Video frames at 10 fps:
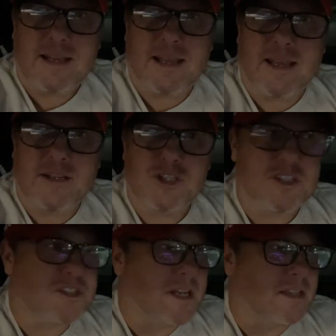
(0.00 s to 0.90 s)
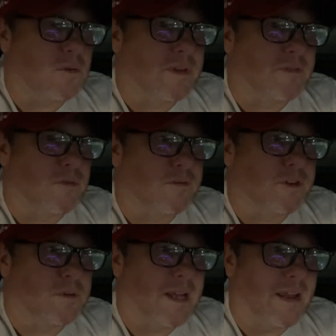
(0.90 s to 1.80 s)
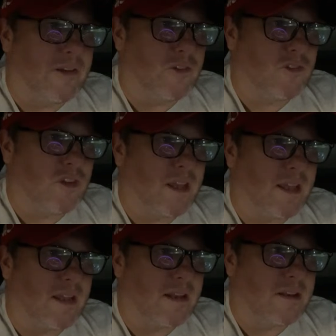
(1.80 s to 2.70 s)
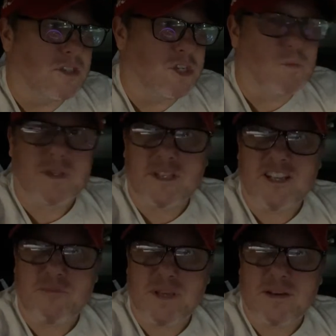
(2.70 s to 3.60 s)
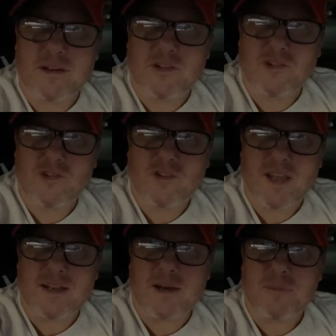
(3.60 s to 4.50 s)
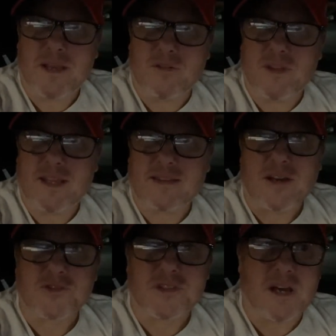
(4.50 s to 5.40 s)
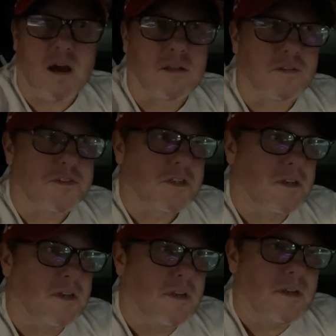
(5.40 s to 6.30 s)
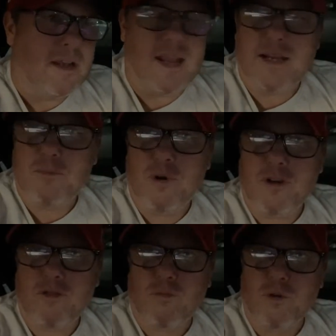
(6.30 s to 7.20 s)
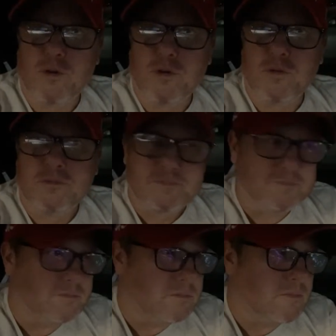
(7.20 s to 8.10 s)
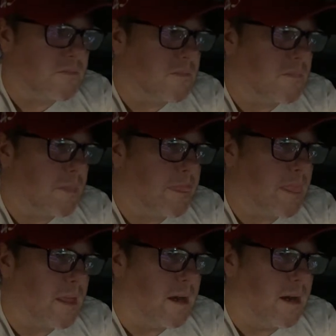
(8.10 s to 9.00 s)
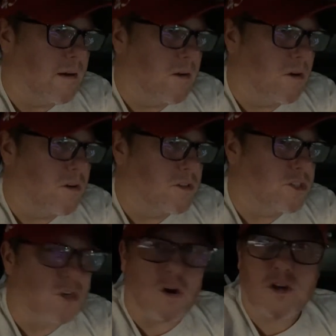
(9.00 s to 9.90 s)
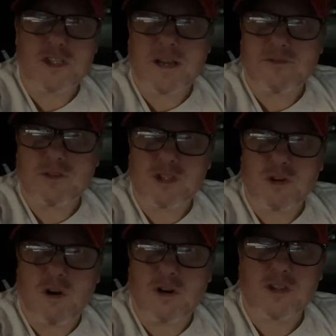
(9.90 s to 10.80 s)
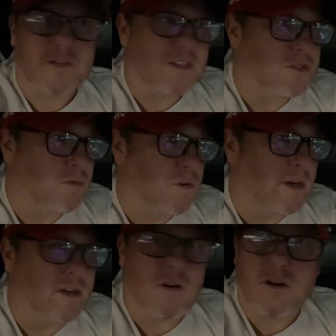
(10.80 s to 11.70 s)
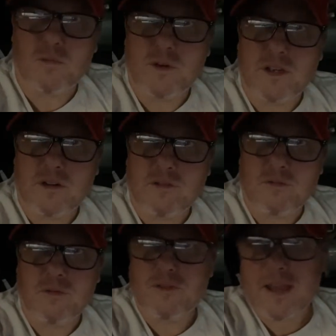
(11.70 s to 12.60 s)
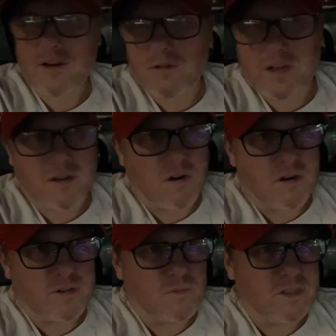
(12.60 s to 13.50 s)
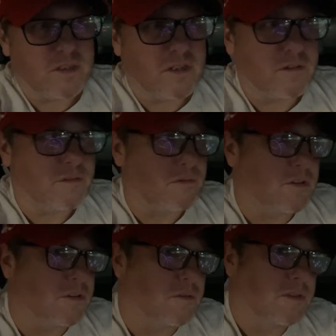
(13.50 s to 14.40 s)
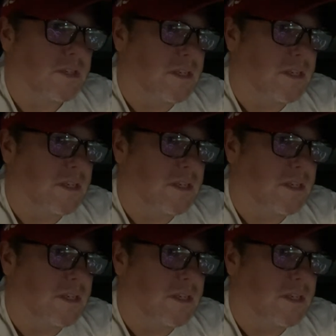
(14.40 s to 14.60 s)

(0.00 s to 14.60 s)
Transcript: and she stayed there with him for a few days, and she wouldn't leave because he had not paid her the $8,000. And he put through charge after charge on this credit card. It wouldn't go through that credit card. It wouldn't go through.